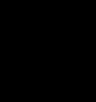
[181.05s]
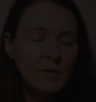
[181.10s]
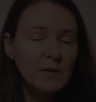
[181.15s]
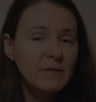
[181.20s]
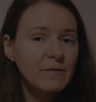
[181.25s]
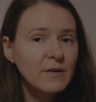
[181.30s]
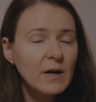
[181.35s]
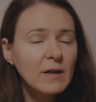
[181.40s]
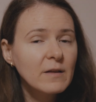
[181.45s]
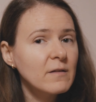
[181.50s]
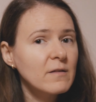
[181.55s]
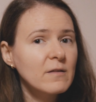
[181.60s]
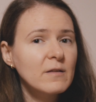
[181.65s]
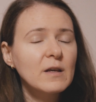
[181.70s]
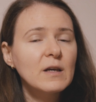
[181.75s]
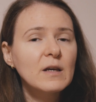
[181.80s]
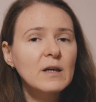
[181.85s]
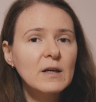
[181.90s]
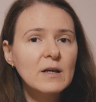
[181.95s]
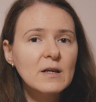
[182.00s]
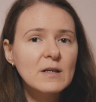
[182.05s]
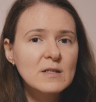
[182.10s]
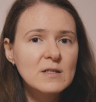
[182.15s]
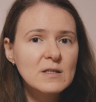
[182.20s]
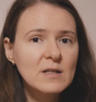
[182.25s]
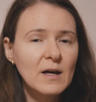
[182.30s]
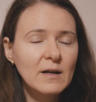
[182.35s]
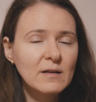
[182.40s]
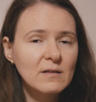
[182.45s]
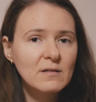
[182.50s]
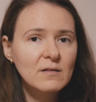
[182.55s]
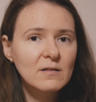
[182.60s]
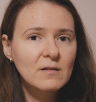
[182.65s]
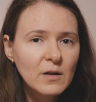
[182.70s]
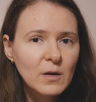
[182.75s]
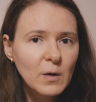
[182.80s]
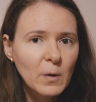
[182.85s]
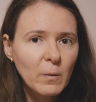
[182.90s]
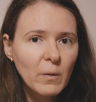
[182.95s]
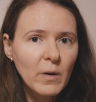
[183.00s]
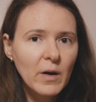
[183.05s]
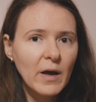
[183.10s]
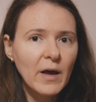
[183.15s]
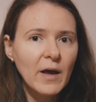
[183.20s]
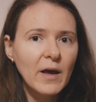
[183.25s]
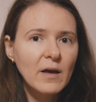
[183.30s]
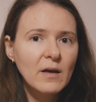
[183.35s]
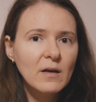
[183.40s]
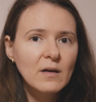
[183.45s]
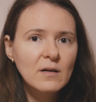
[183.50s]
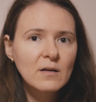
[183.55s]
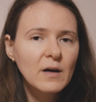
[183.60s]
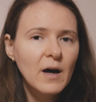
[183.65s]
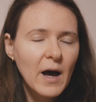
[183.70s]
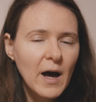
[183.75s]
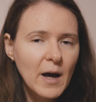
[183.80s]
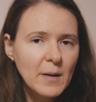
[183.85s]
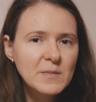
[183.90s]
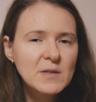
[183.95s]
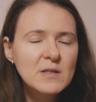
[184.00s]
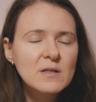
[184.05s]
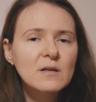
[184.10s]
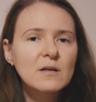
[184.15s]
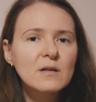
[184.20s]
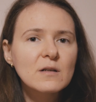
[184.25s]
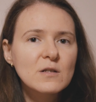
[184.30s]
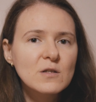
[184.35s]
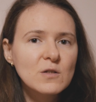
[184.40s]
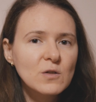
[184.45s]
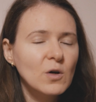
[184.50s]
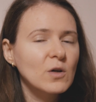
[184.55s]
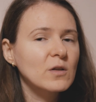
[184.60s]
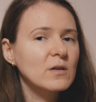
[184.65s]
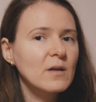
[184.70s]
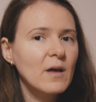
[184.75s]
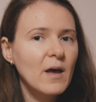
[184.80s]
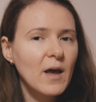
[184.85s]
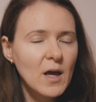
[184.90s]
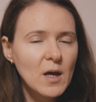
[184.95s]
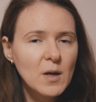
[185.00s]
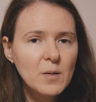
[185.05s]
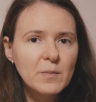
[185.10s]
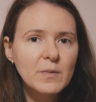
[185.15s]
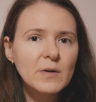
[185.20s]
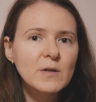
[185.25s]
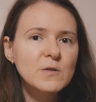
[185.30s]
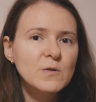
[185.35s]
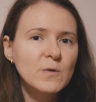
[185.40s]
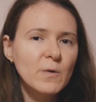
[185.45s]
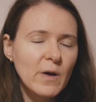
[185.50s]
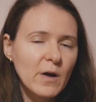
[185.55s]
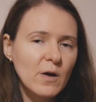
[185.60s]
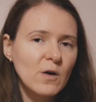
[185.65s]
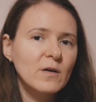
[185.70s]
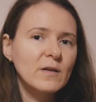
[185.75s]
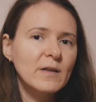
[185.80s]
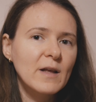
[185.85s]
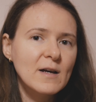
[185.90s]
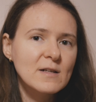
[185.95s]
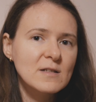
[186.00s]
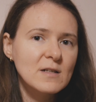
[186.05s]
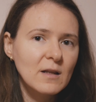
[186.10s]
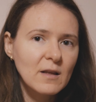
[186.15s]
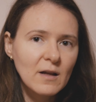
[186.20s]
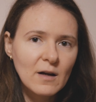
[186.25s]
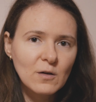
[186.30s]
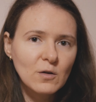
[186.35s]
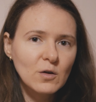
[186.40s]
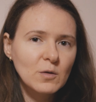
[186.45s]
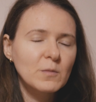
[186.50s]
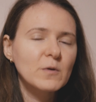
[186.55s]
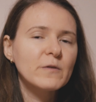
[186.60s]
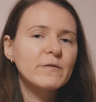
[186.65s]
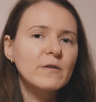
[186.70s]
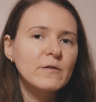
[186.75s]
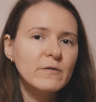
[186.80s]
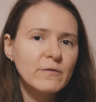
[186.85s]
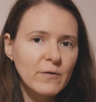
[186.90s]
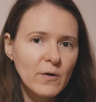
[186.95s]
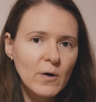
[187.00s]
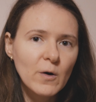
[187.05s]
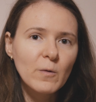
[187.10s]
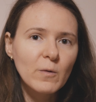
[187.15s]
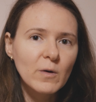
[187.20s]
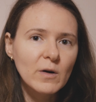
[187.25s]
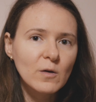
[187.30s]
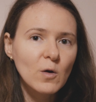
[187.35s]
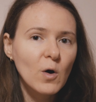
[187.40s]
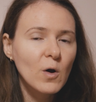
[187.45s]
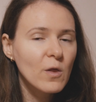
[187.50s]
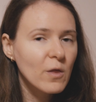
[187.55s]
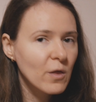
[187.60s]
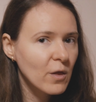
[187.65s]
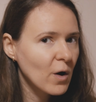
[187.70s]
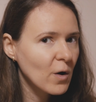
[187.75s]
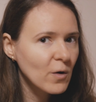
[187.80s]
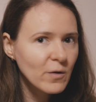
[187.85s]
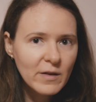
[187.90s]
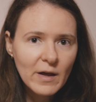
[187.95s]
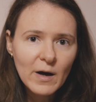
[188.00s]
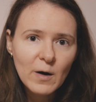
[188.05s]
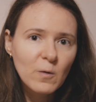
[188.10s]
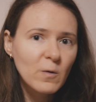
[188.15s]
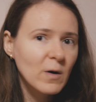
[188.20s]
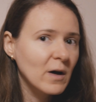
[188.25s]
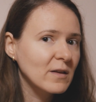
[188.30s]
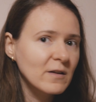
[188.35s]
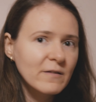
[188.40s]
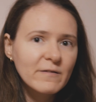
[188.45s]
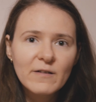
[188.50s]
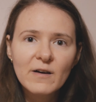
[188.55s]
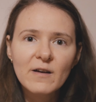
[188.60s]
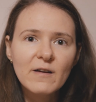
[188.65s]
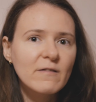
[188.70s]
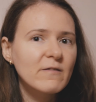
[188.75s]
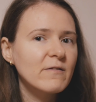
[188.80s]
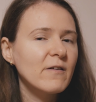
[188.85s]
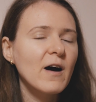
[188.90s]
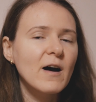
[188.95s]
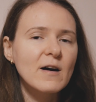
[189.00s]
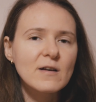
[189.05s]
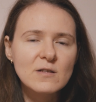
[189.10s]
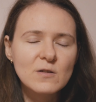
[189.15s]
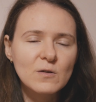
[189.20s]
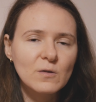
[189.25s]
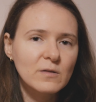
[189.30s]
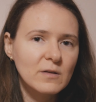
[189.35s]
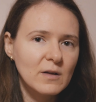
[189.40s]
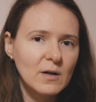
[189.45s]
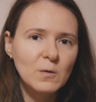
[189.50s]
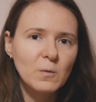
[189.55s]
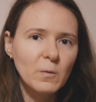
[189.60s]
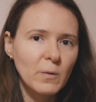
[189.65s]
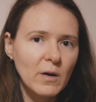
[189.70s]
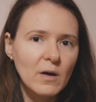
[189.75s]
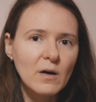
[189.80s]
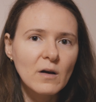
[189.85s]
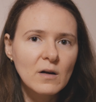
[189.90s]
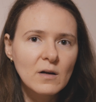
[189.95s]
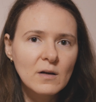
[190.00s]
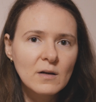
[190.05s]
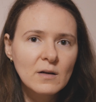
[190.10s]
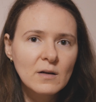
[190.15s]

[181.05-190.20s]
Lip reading: The funny thing is that, in a way, the hamster is not able to recognize that they are not moving forward, although they are running very fast on that wheel.